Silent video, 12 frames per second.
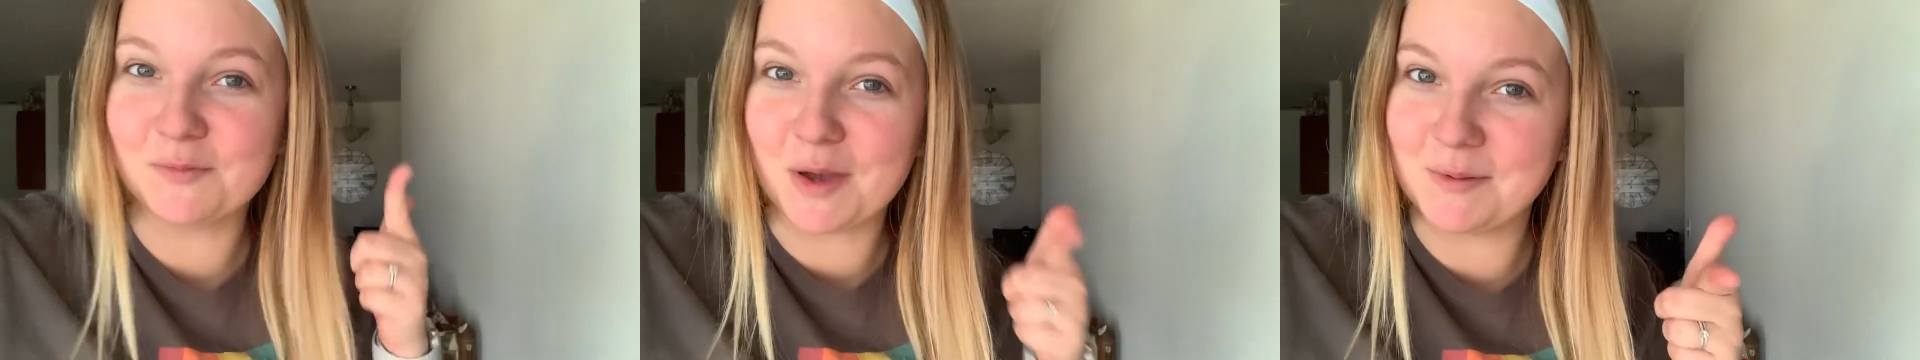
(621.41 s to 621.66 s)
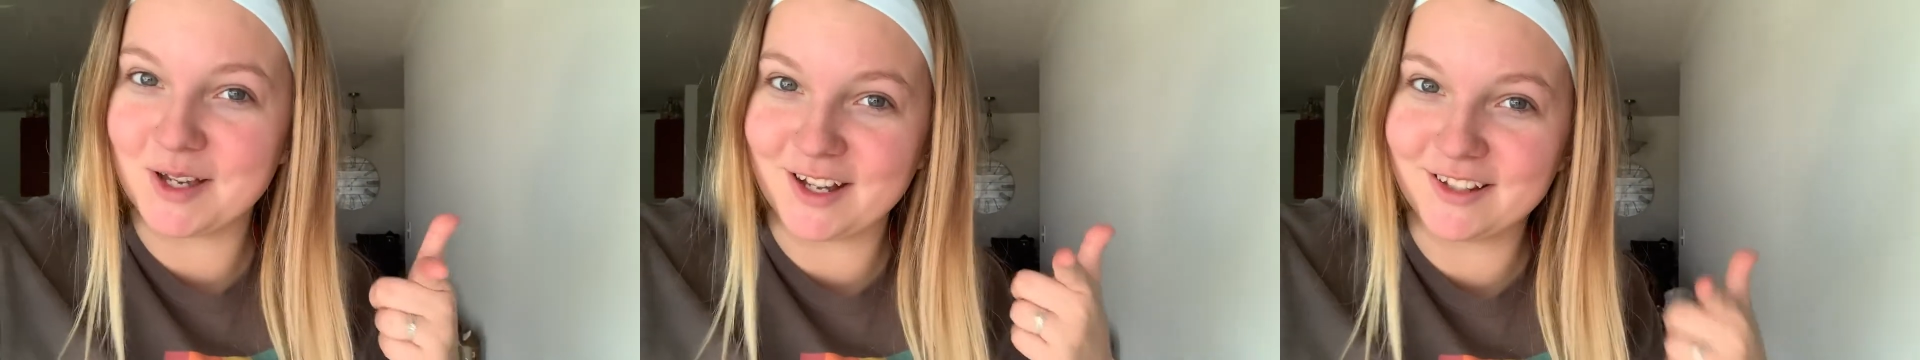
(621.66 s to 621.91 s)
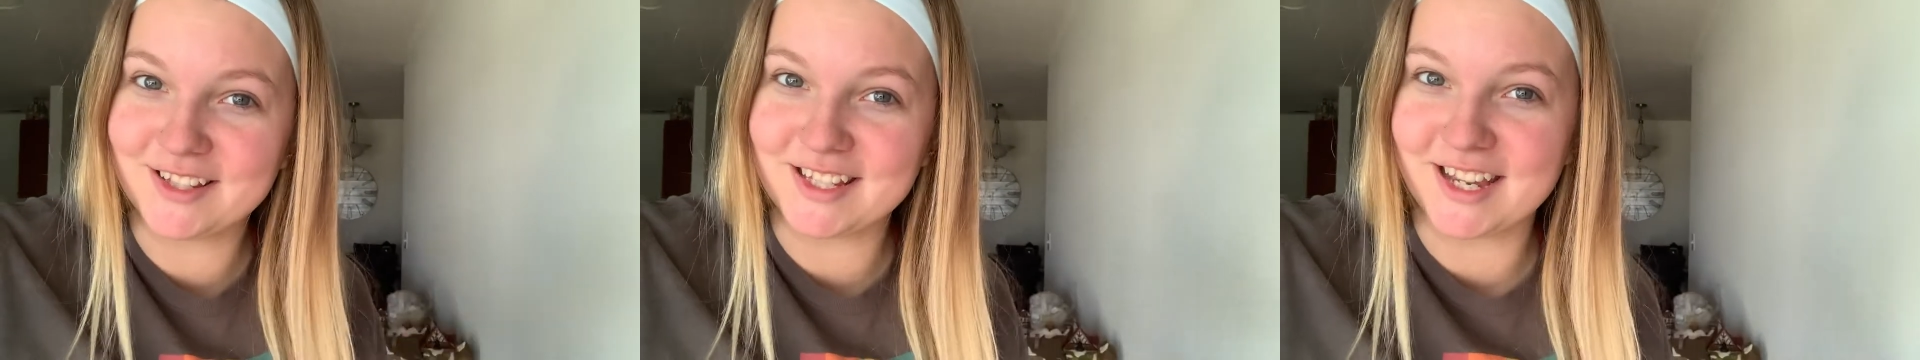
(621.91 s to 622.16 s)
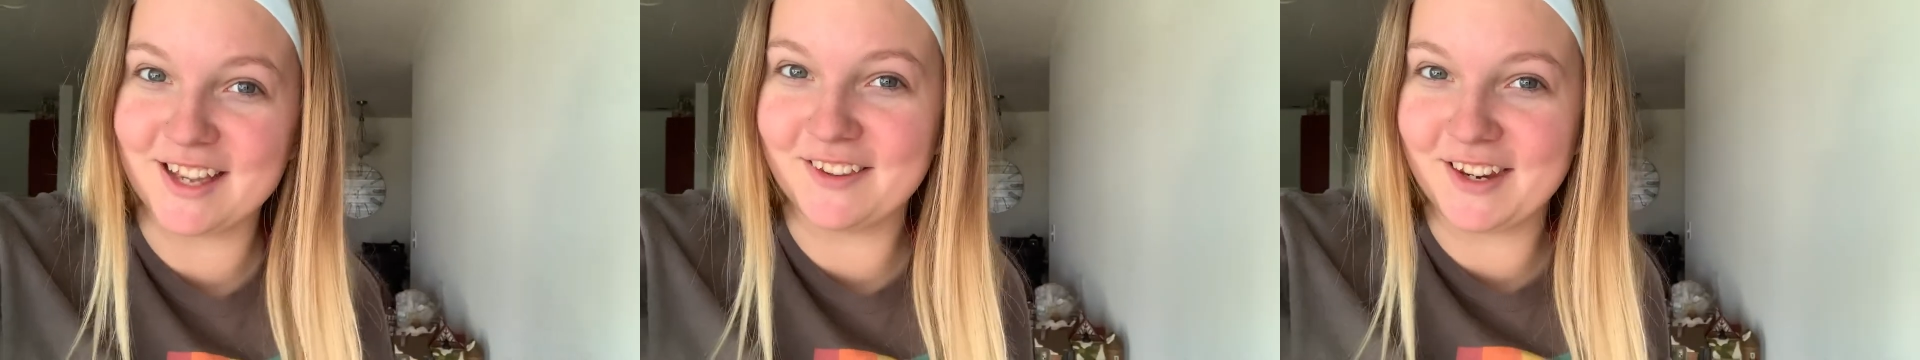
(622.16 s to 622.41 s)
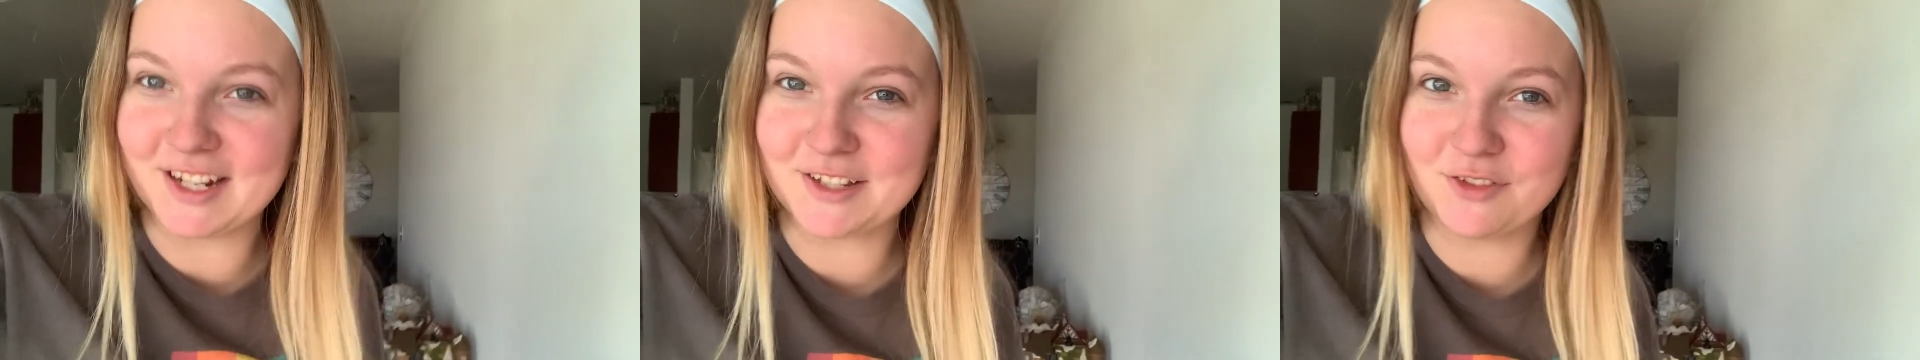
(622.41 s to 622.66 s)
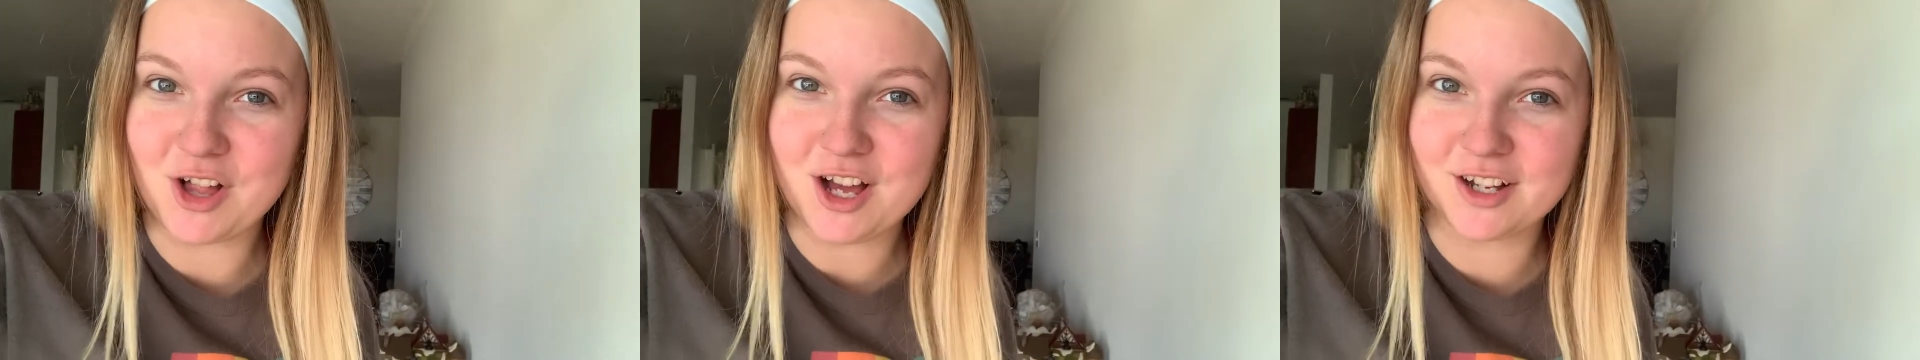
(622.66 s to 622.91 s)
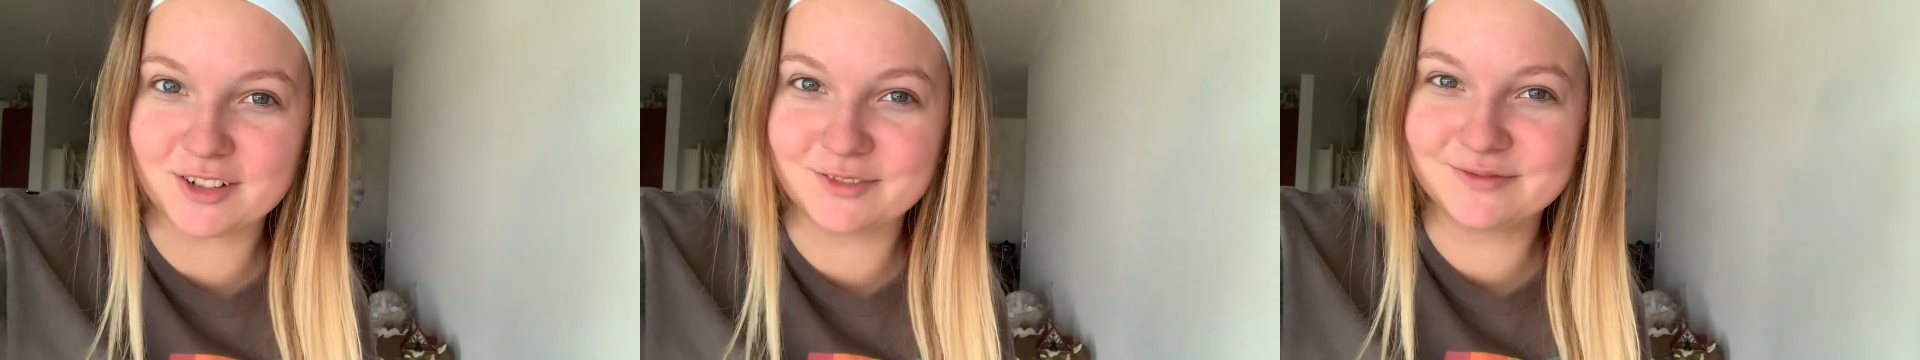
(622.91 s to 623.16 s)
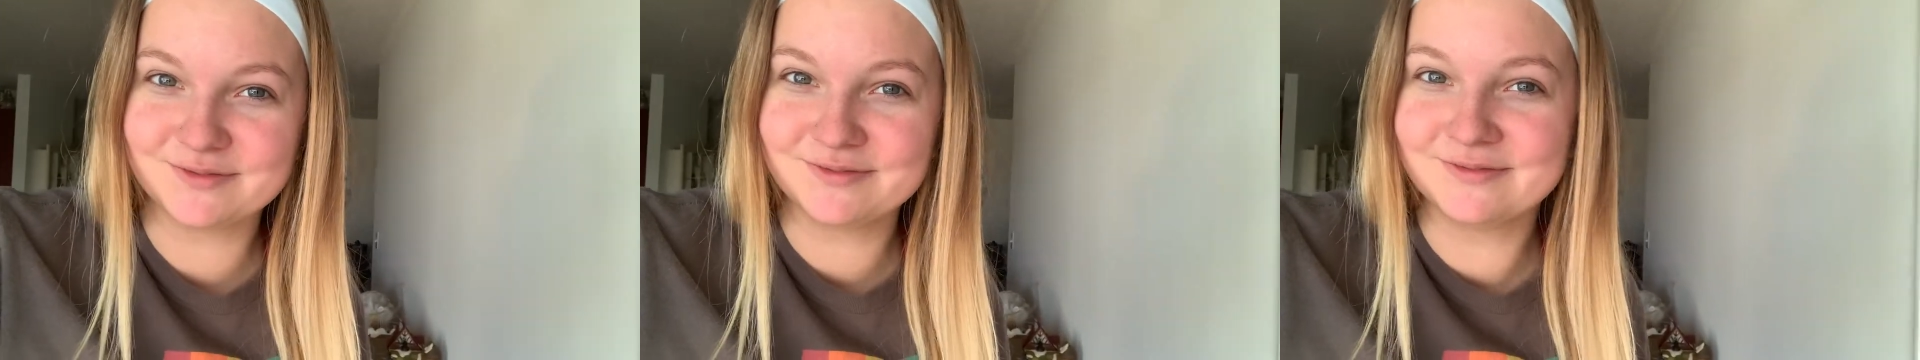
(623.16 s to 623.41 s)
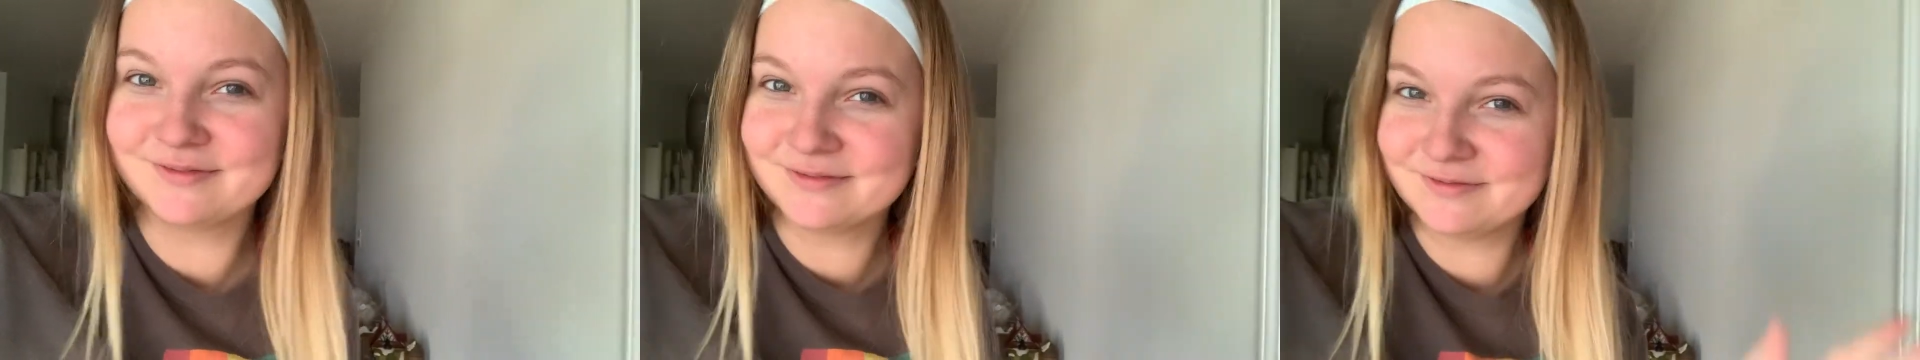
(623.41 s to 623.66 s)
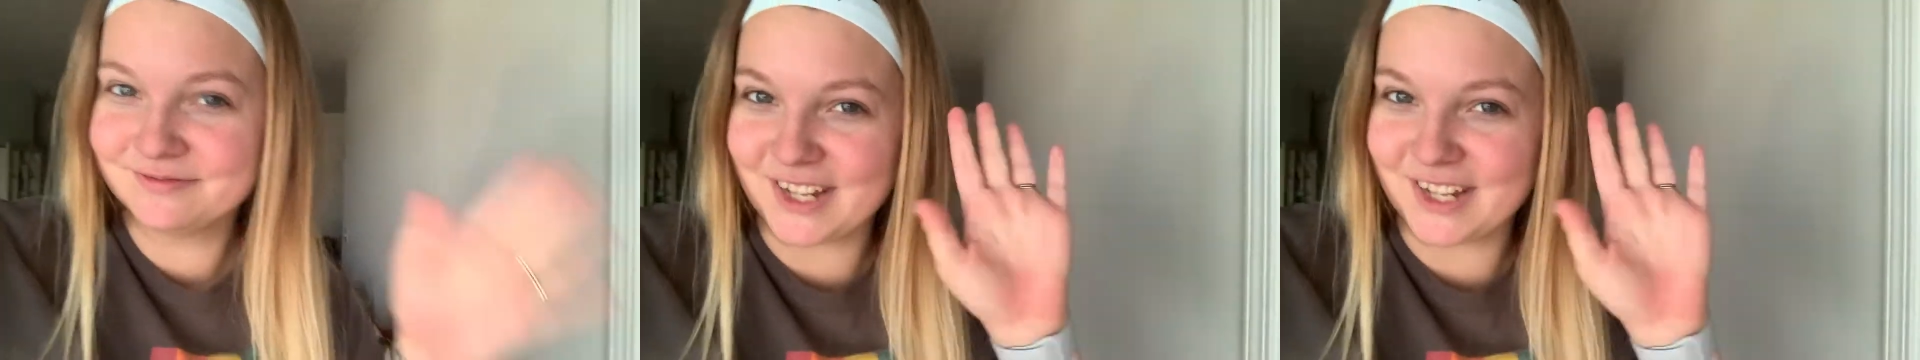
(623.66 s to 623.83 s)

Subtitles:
maybe I'll see you on the next vlog.